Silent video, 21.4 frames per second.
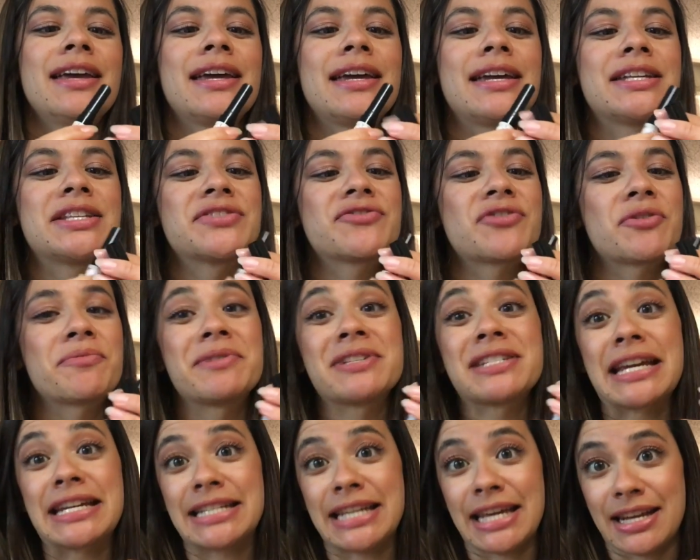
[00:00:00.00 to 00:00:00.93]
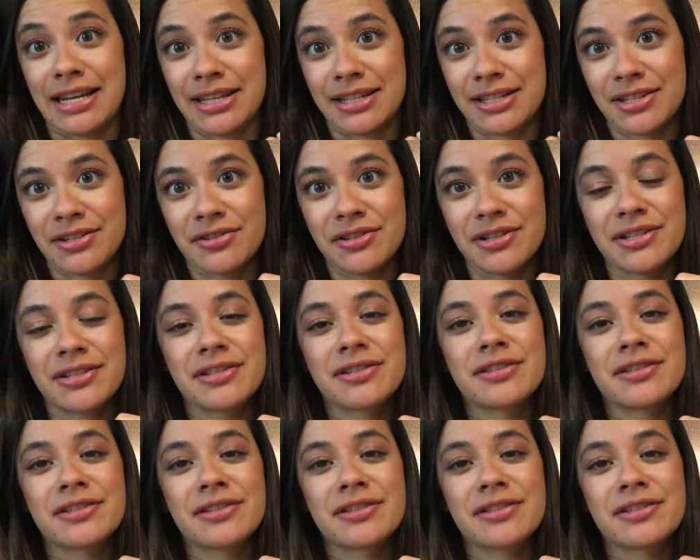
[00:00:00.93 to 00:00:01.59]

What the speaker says: It's from the Titanic series,